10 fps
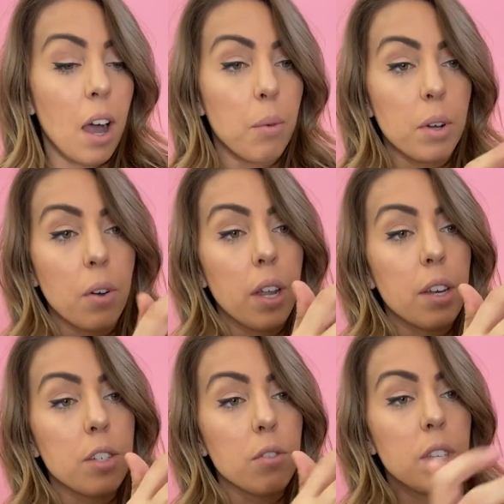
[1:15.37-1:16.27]
will go ahead
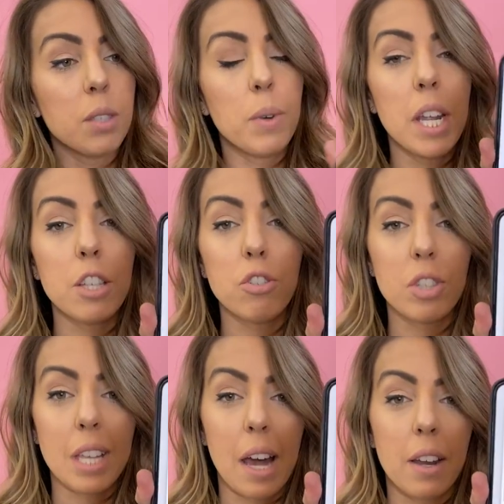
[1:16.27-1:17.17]
and do this one and you
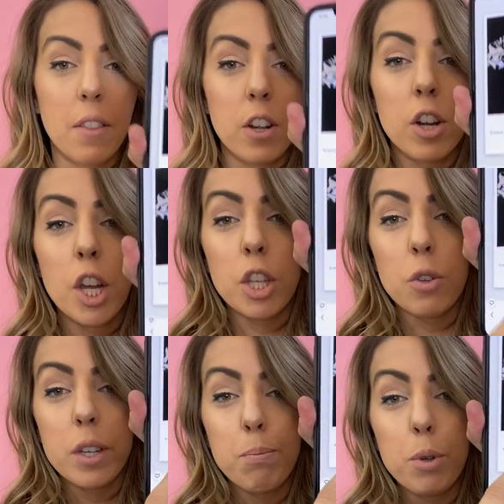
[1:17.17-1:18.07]
just add it in there. You
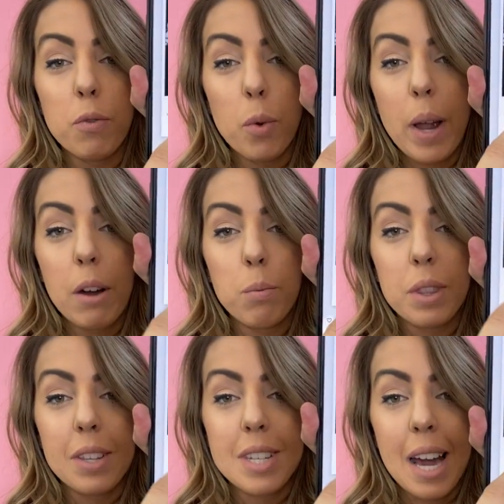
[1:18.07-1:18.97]
can move around with
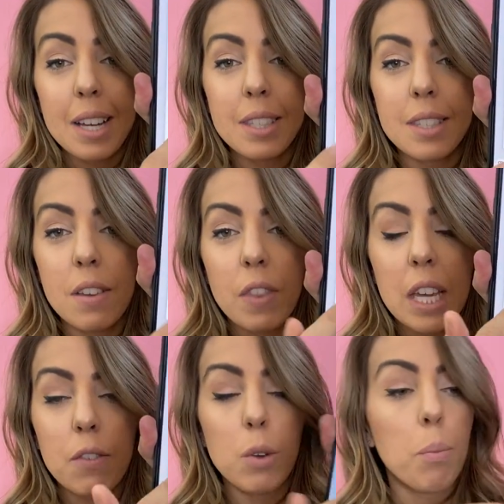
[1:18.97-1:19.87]
the text. They
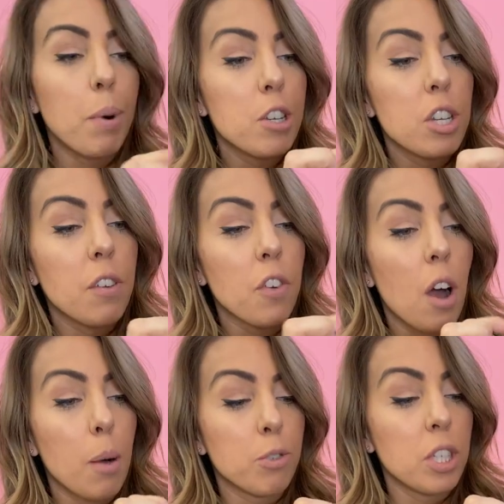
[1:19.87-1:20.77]
give you a bunch of different
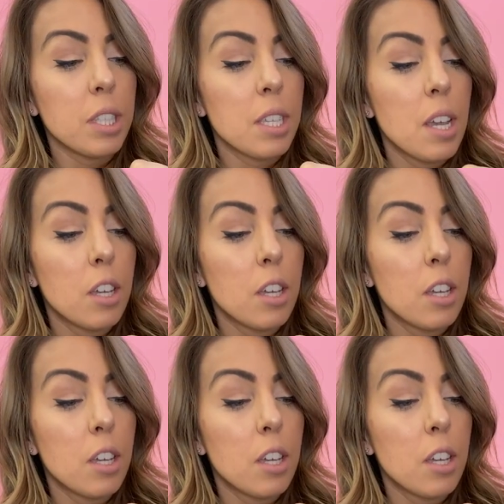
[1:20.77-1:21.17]
options.